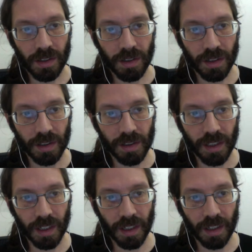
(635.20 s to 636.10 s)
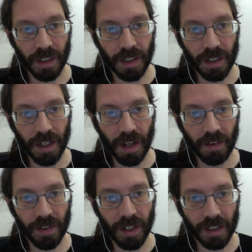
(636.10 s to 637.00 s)
just stick a div
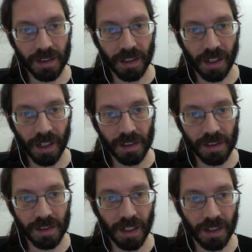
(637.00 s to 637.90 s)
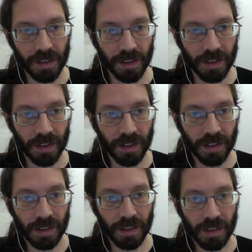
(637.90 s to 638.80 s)
text align center
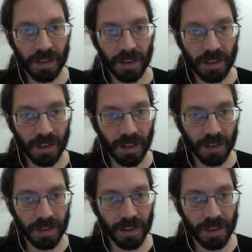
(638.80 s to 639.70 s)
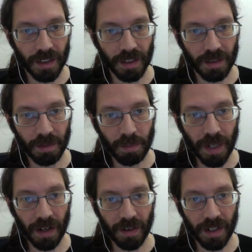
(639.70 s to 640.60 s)
onto the
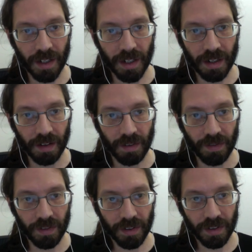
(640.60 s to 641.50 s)
parent div.